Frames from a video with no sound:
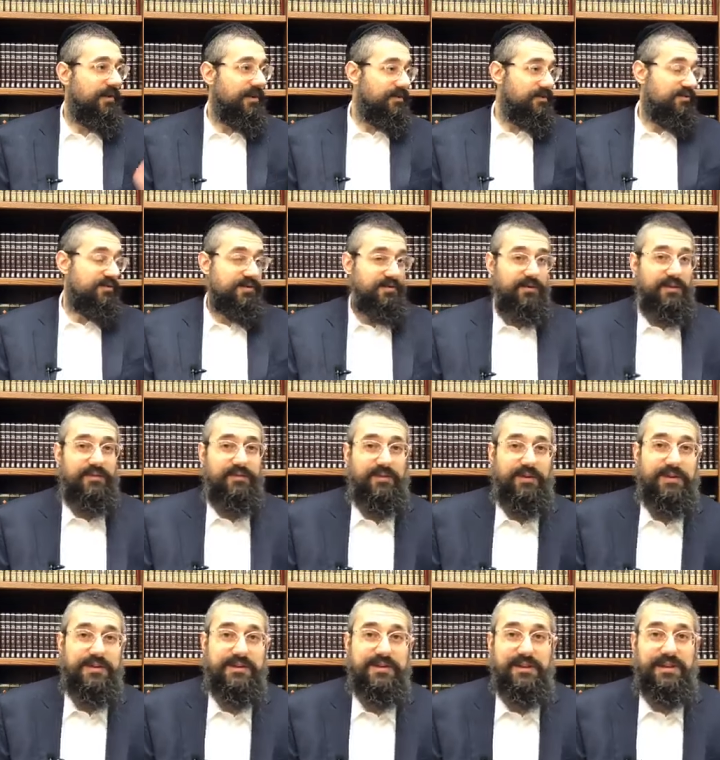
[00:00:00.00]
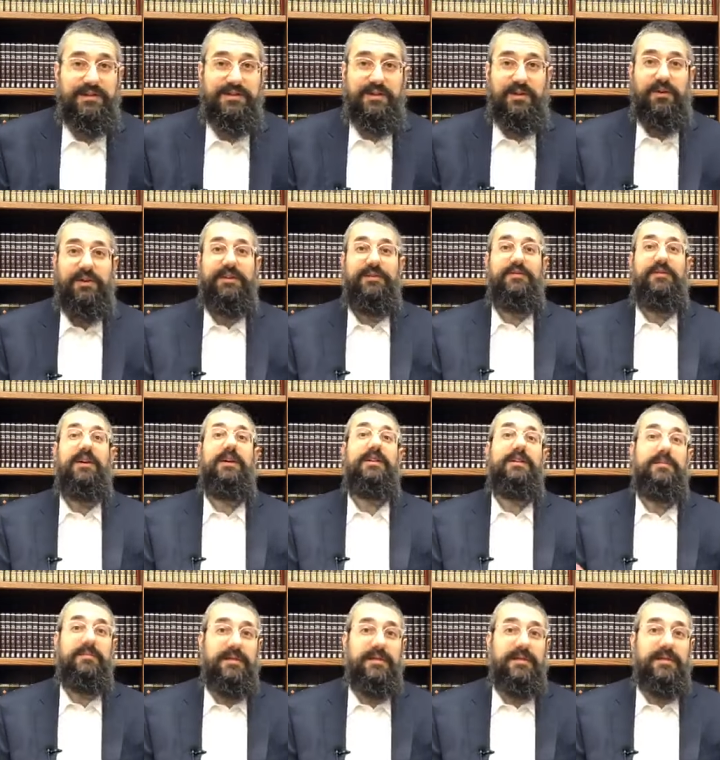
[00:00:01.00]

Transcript: get used to it, of course, unless you're going to Florida.